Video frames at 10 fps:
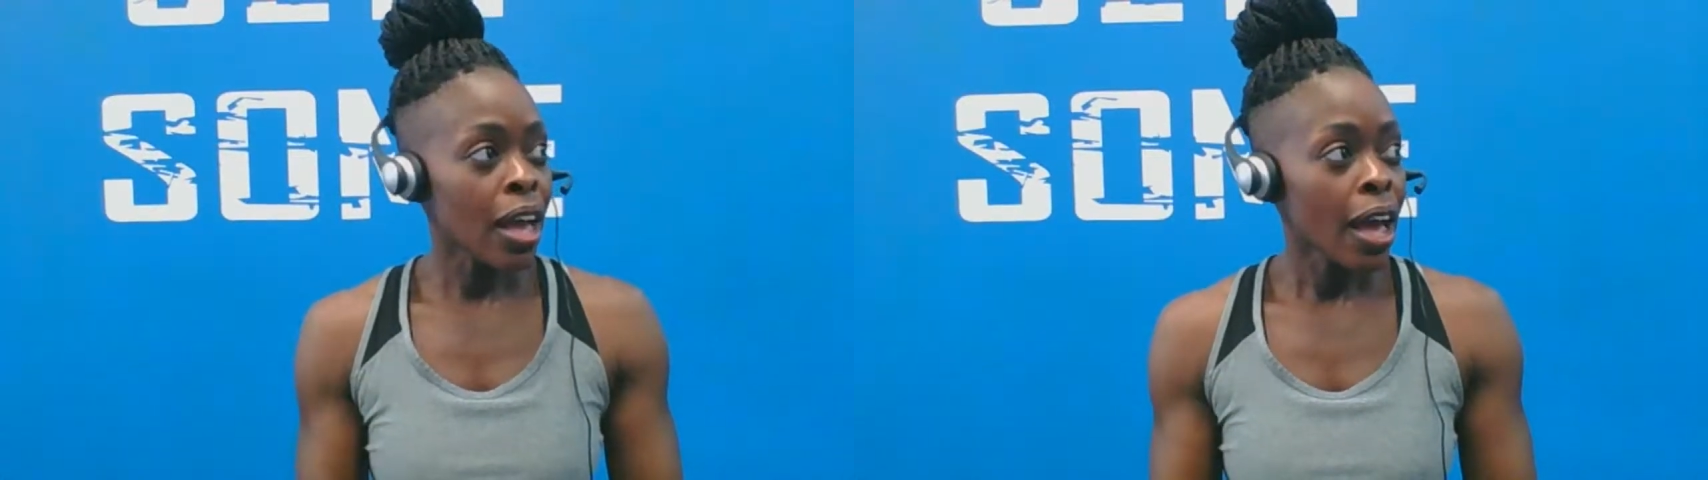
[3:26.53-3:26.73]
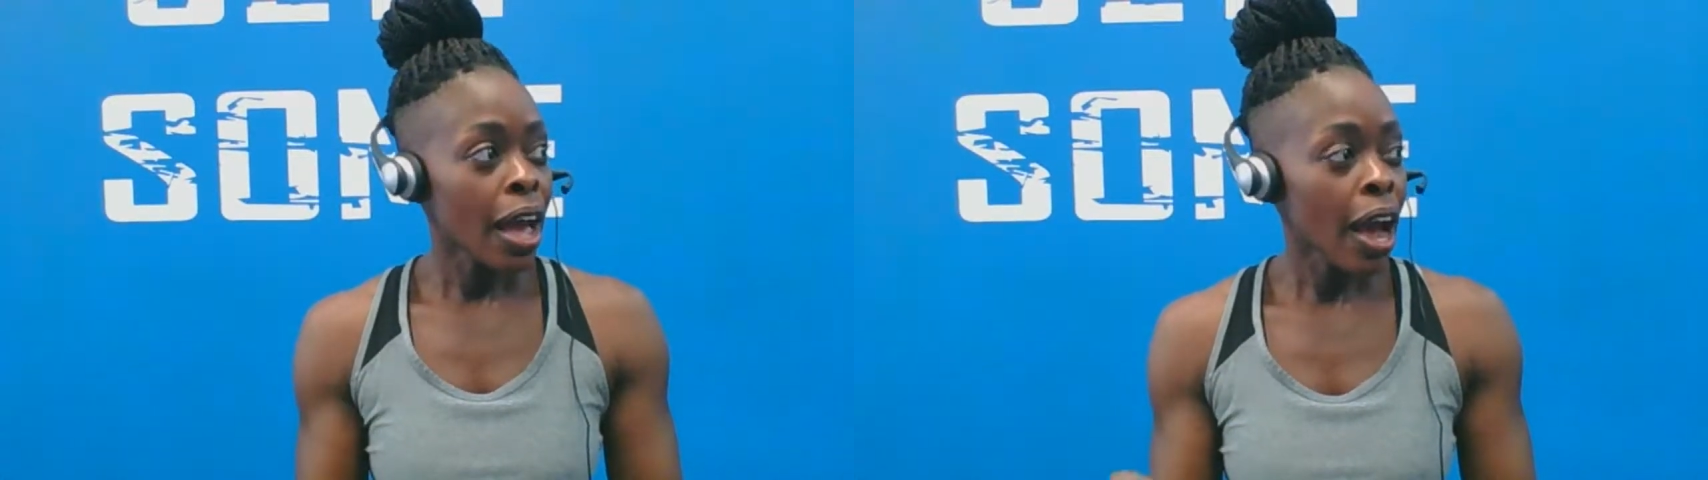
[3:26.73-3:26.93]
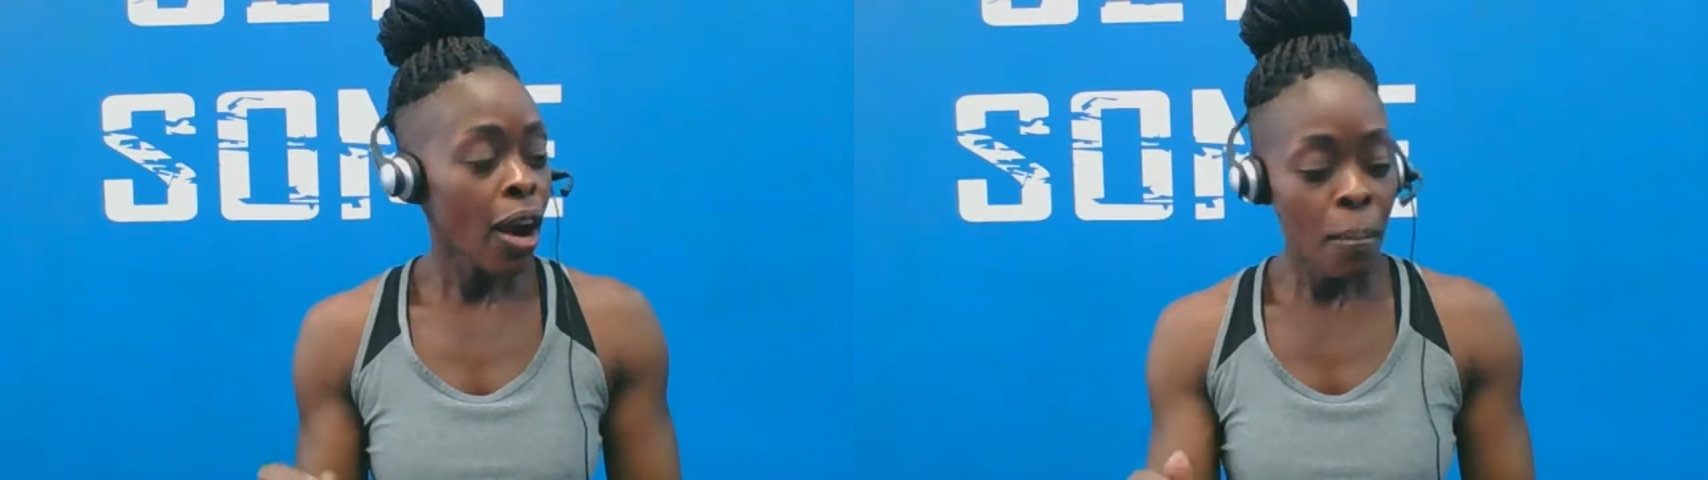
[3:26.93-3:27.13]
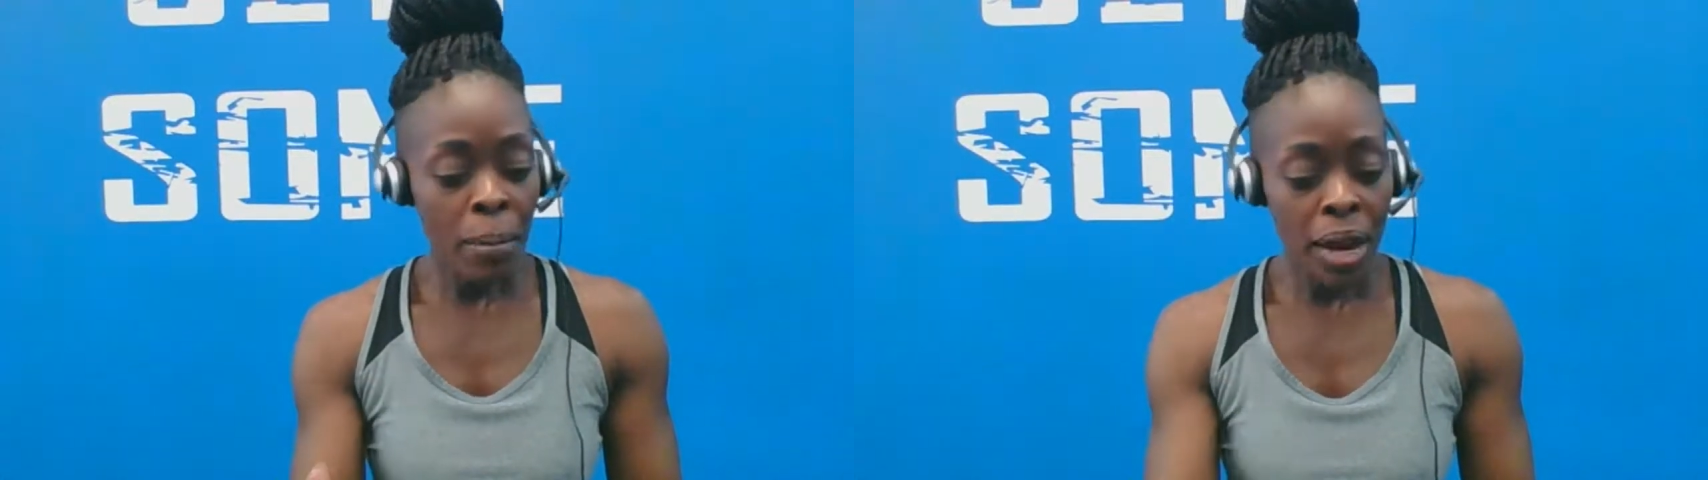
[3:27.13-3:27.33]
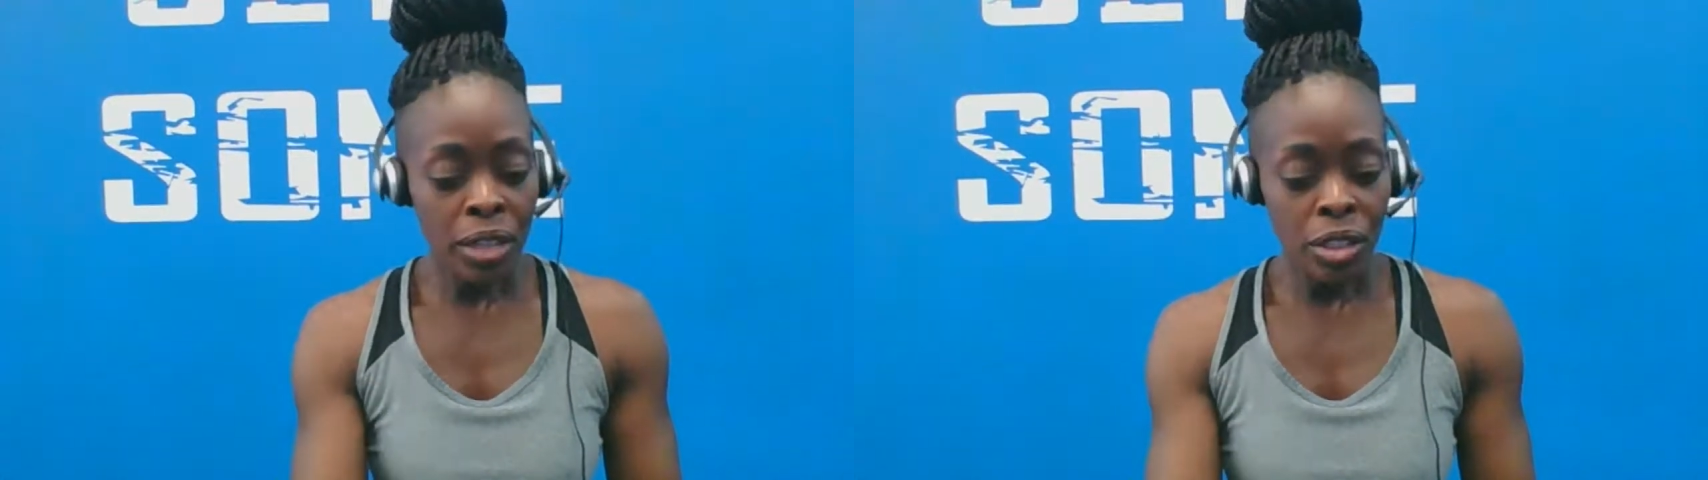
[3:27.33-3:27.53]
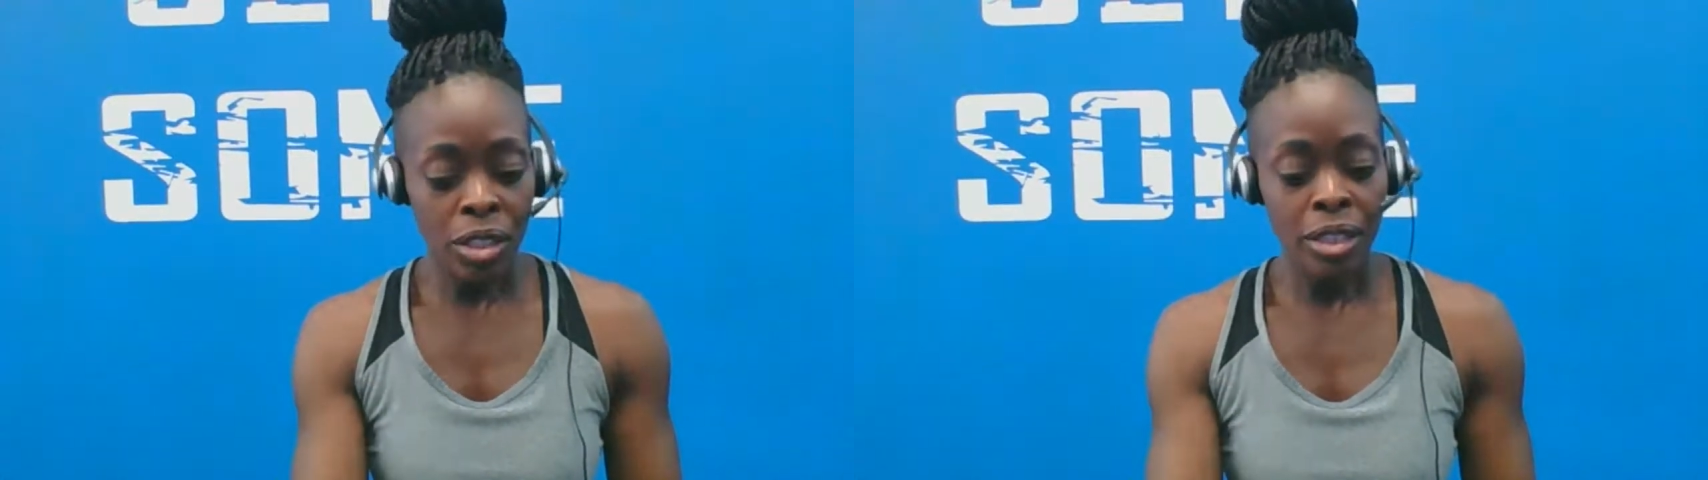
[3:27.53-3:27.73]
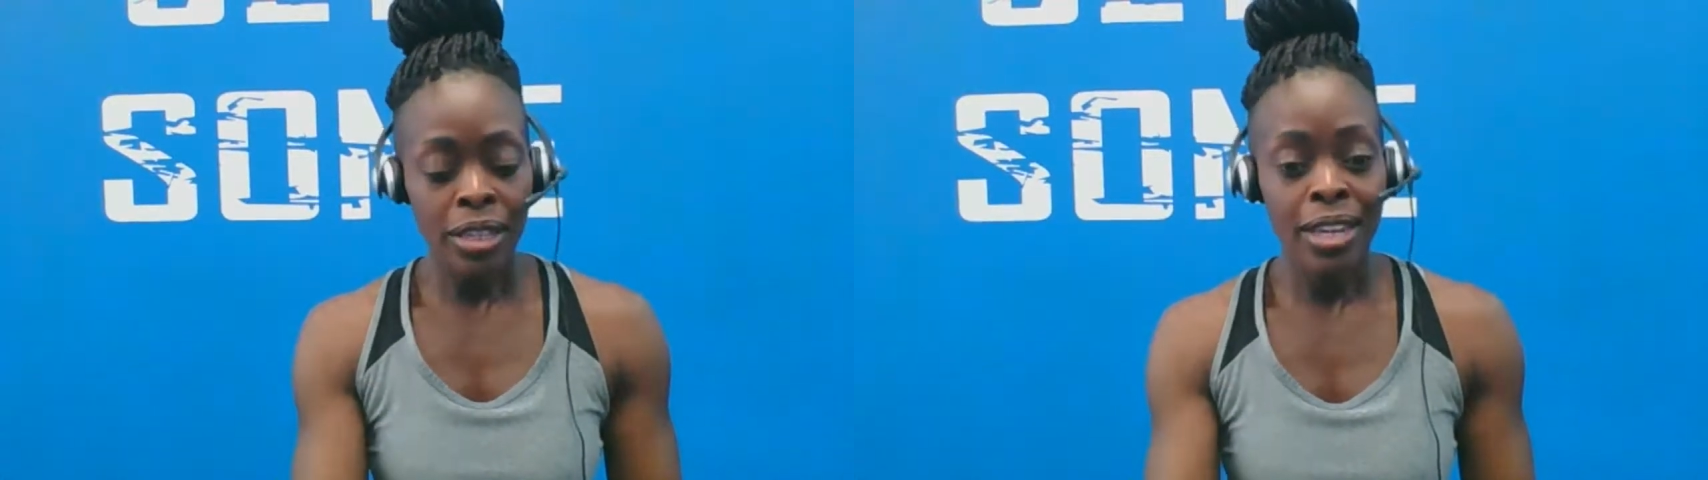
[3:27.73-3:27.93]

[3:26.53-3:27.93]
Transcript: how much